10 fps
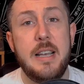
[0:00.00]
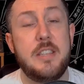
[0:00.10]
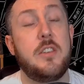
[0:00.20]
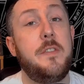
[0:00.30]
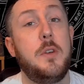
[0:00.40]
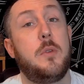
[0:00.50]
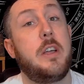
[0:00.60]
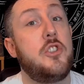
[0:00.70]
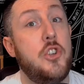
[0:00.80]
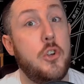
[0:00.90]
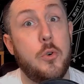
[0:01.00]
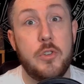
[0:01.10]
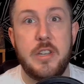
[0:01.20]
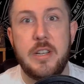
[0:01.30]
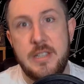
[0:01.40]
It's going to feel like a
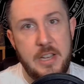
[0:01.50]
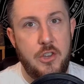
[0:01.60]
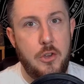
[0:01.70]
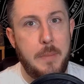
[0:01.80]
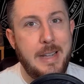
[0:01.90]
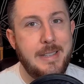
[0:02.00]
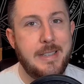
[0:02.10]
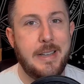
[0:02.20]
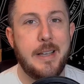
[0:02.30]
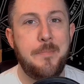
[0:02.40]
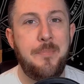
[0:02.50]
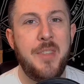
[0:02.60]
chore to continue painting it.